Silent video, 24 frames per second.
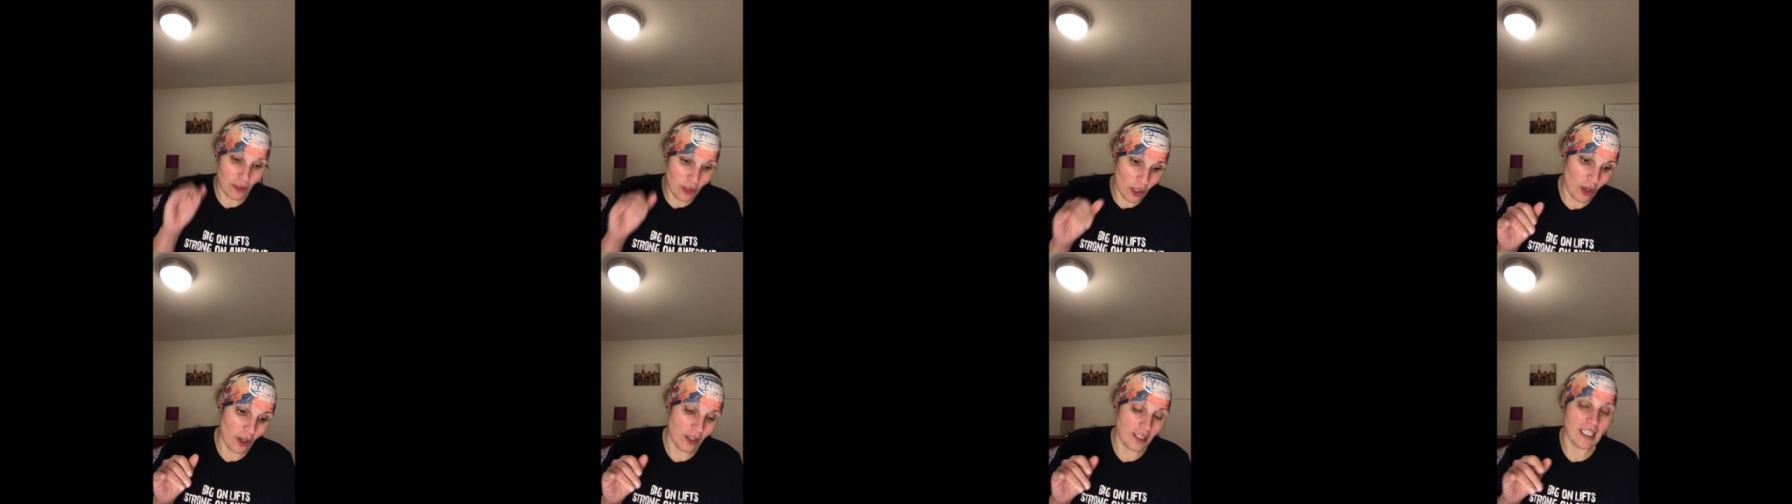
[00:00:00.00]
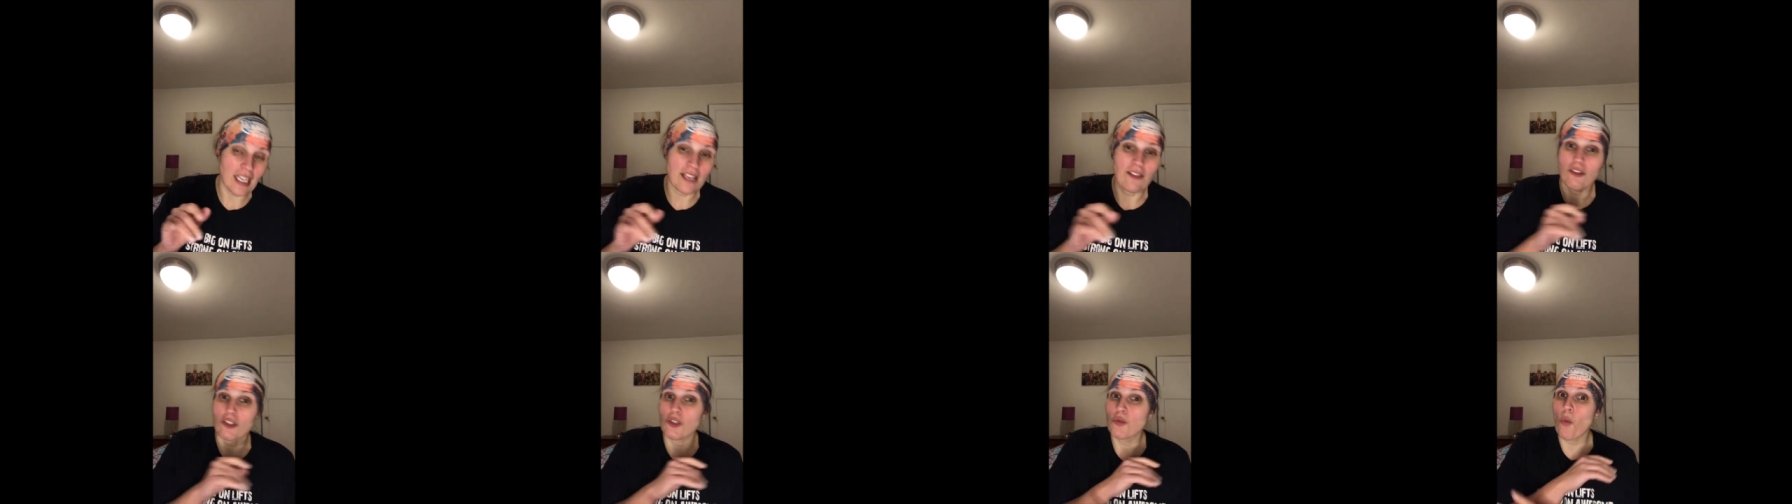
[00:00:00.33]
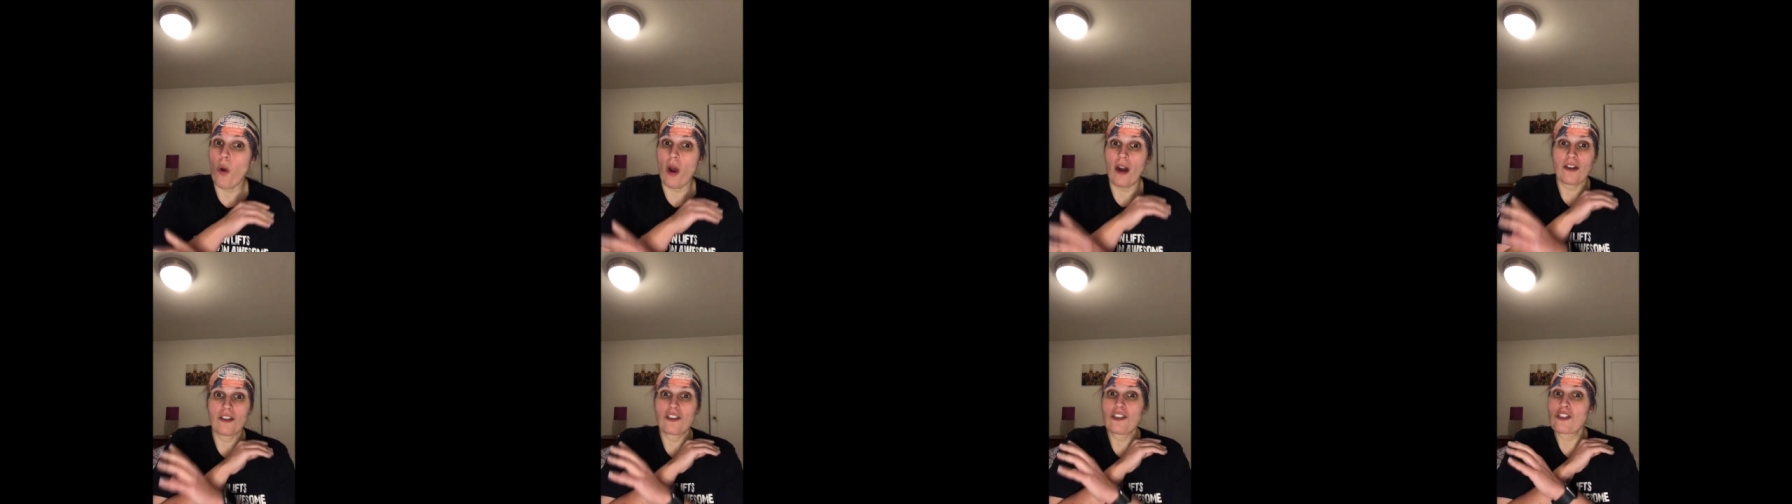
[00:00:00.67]
looked and there's
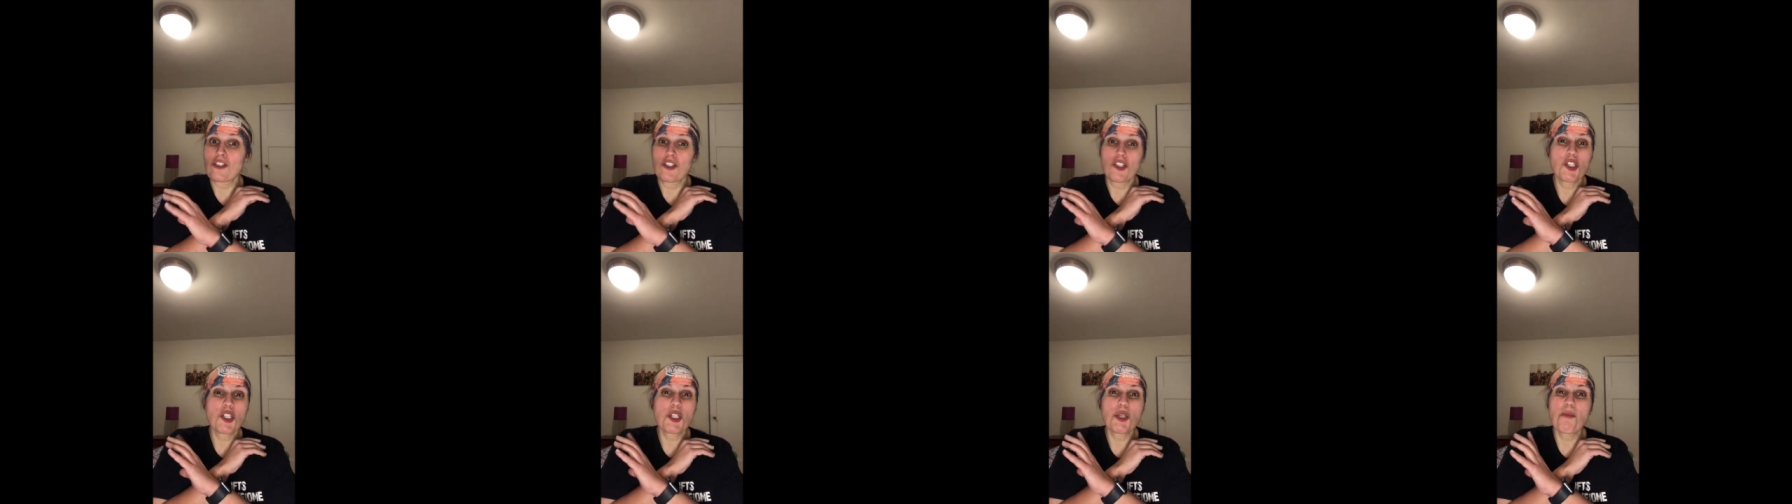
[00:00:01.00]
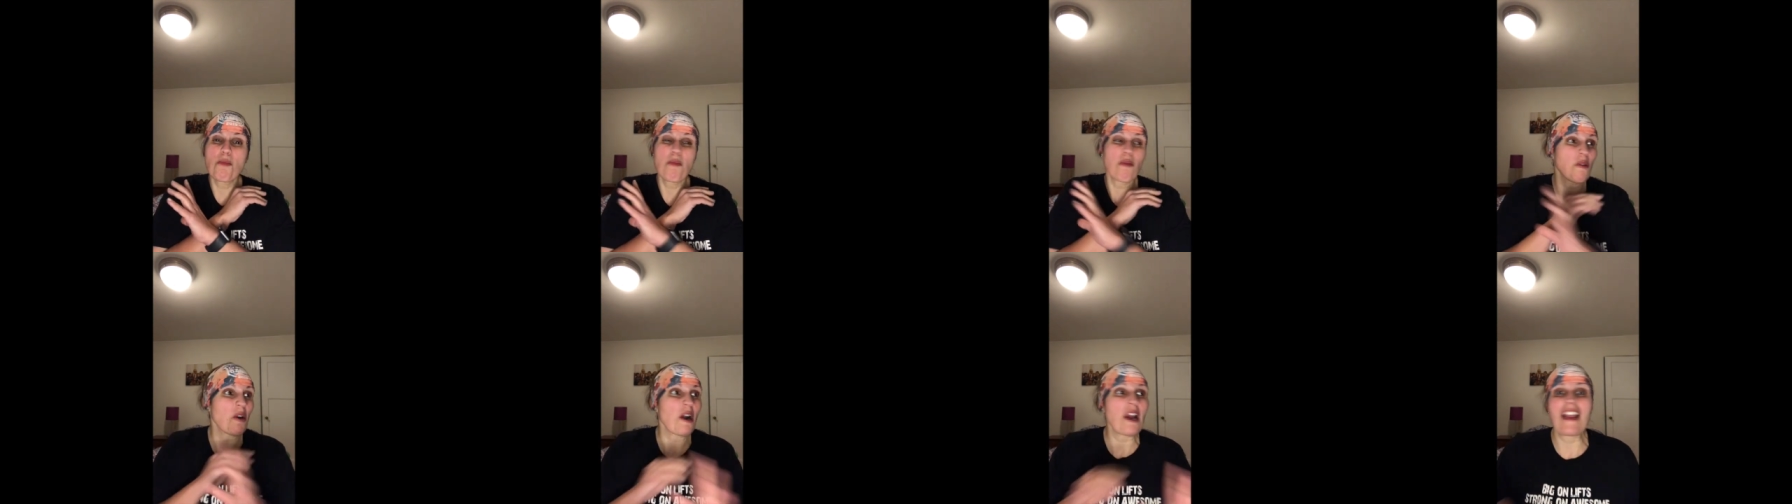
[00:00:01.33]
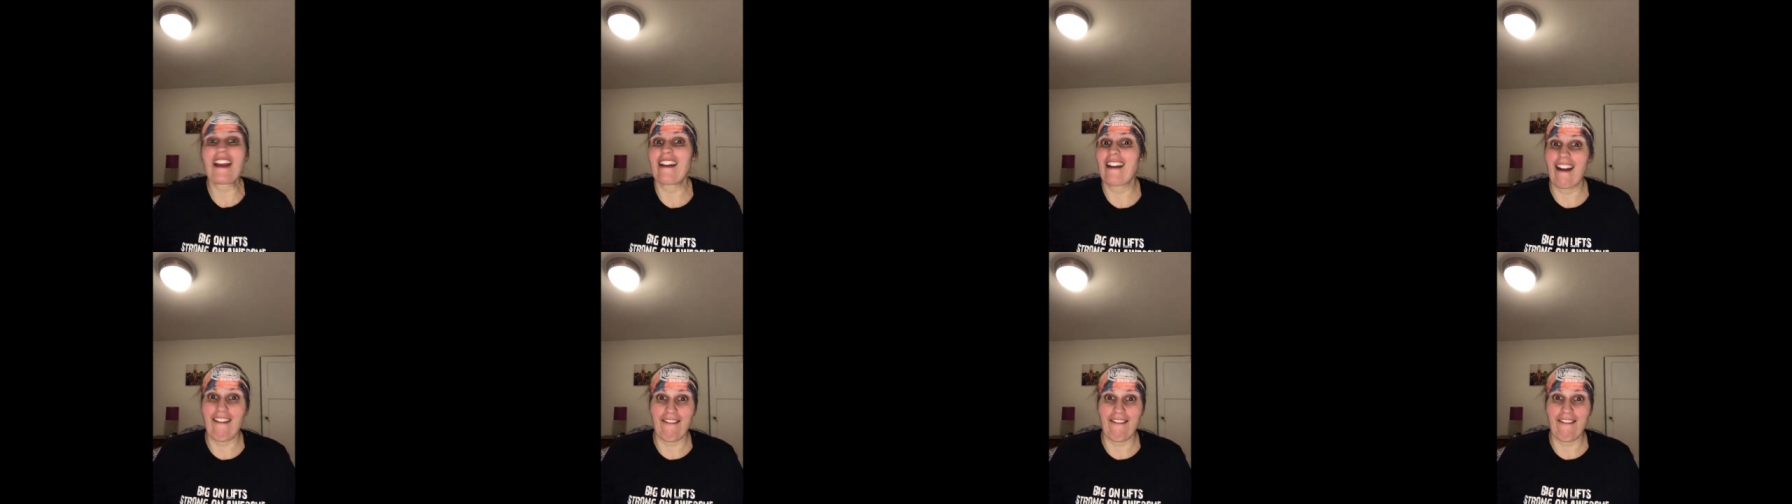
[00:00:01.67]
water just spraying